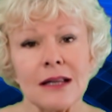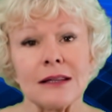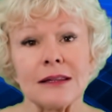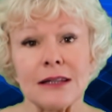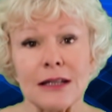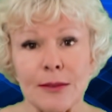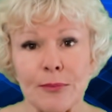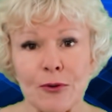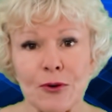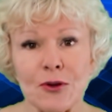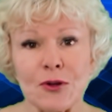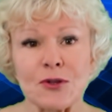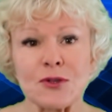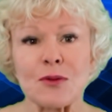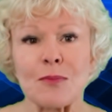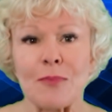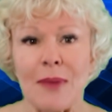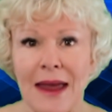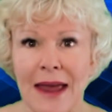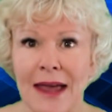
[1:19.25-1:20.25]
Liberals
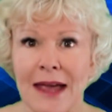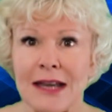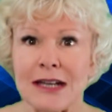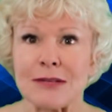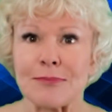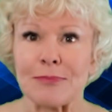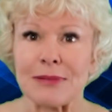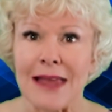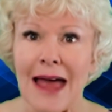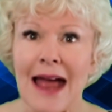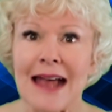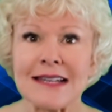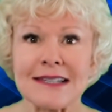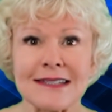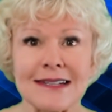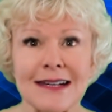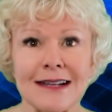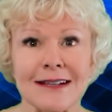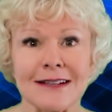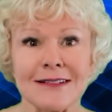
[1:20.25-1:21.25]
banned
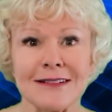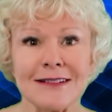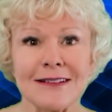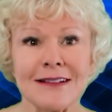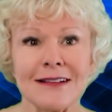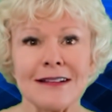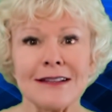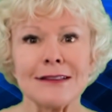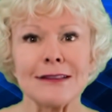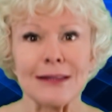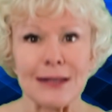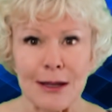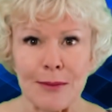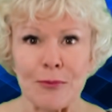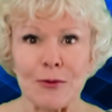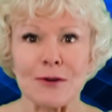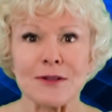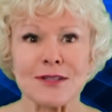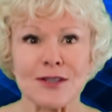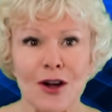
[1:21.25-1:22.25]
plastic.
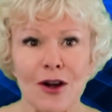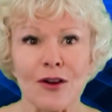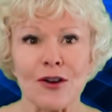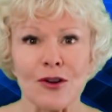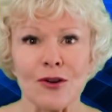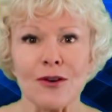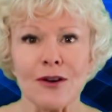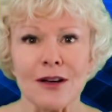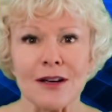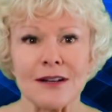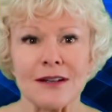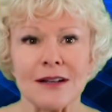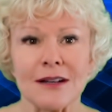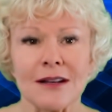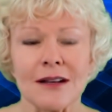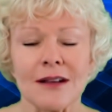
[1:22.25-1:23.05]
Liberals are good.